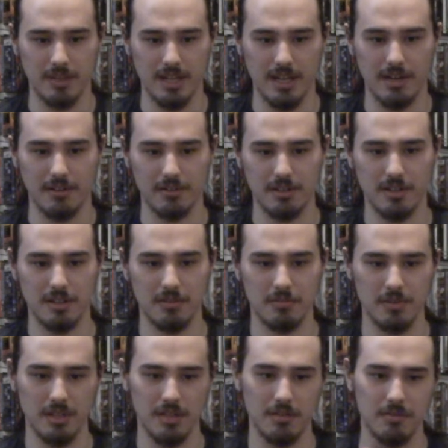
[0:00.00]

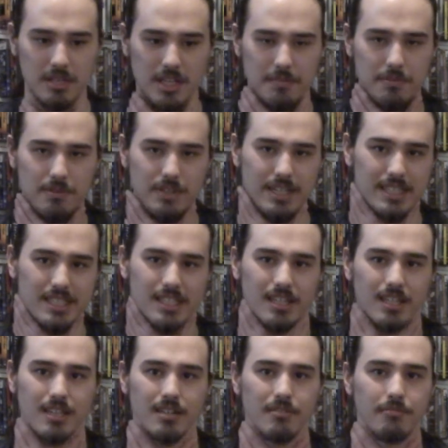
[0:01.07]
Deadpool has
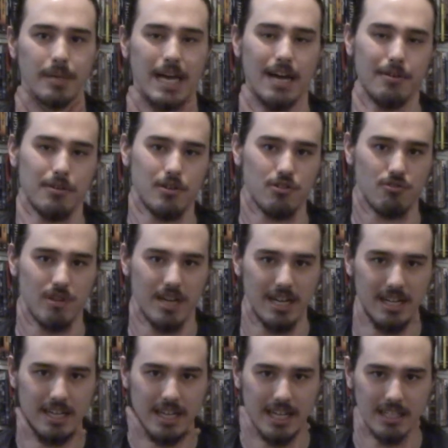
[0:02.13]
the power
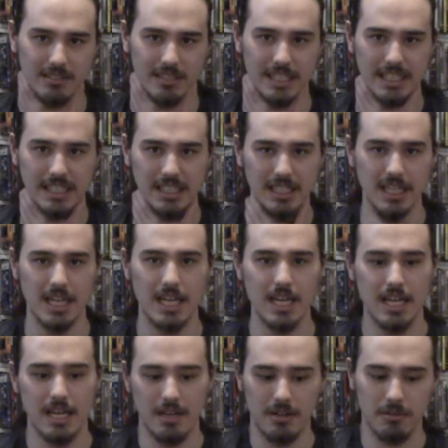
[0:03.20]
draining necklace,
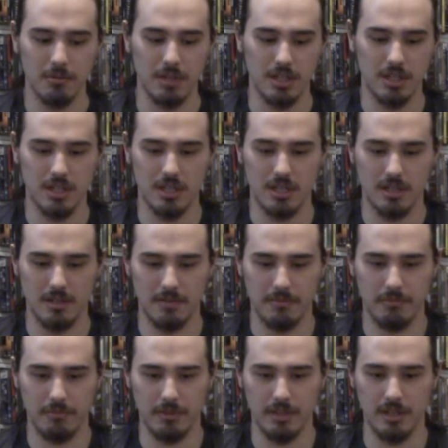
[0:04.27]
which
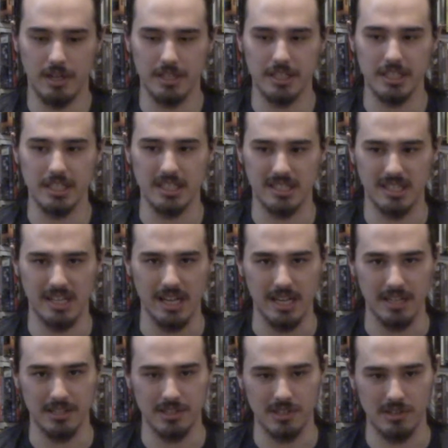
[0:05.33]
causes his
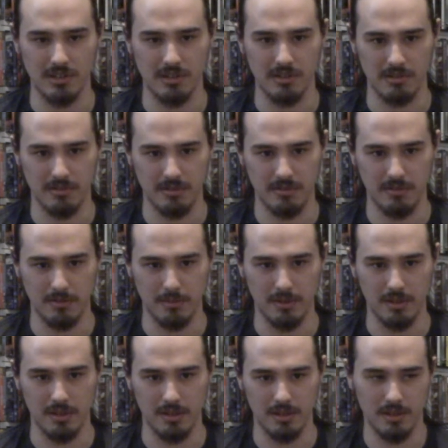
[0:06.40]
cancer
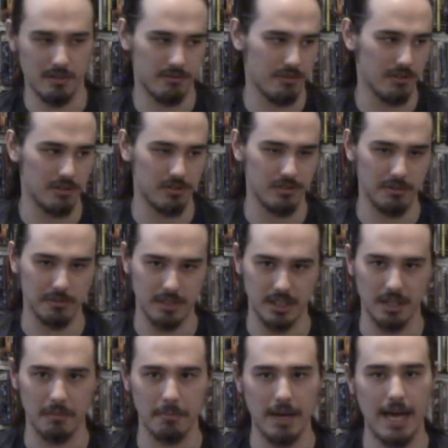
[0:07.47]
from the first film to
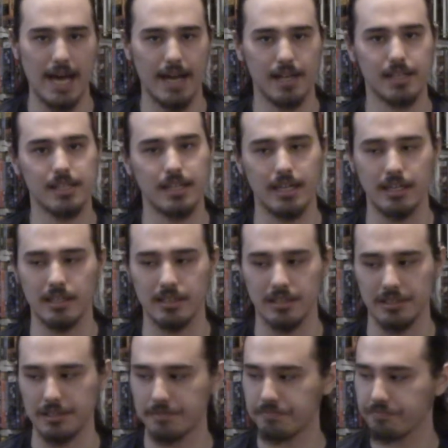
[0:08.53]
come back,
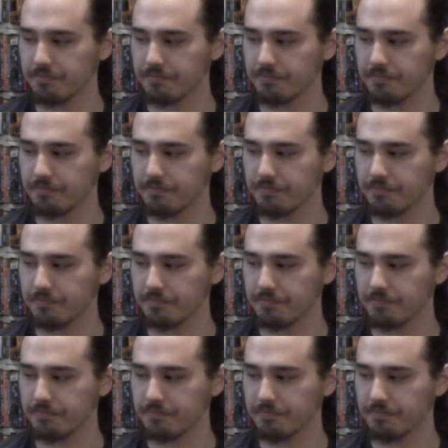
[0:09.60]
and